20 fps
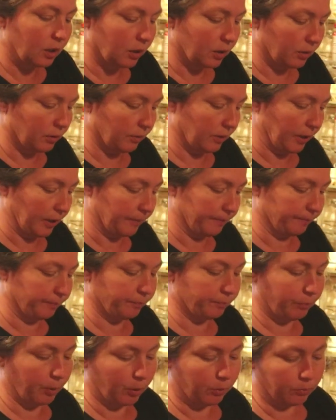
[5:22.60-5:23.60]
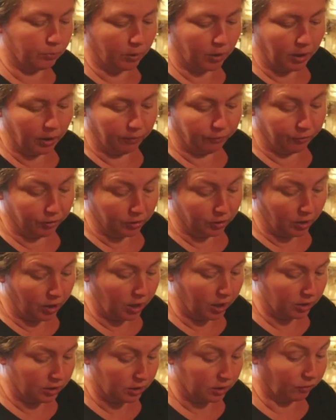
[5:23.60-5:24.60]
Alright, bone broth for
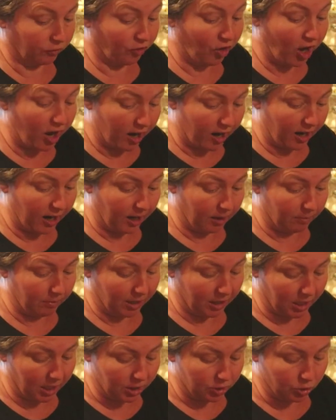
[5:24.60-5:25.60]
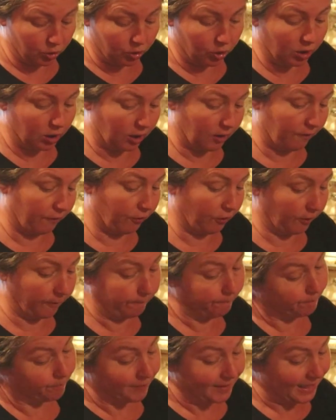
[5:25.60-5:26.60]
dogs is fine because you cook it
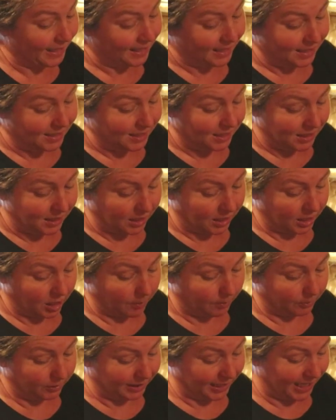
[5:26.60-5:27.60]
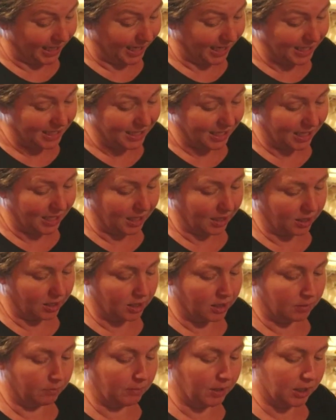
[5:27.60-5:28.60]
for a couple days and it
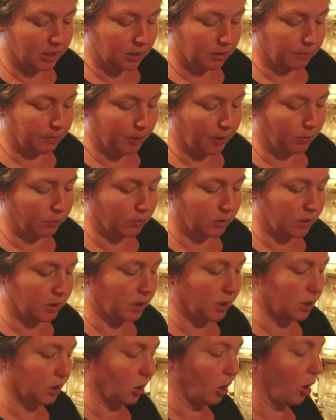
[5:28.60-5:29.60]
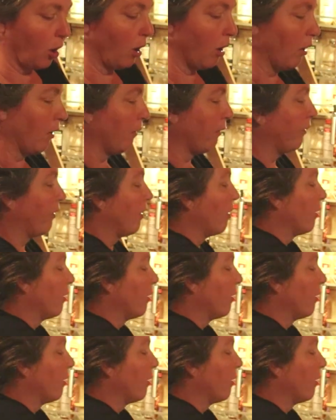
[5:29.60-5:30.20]
makes the bones dissolve.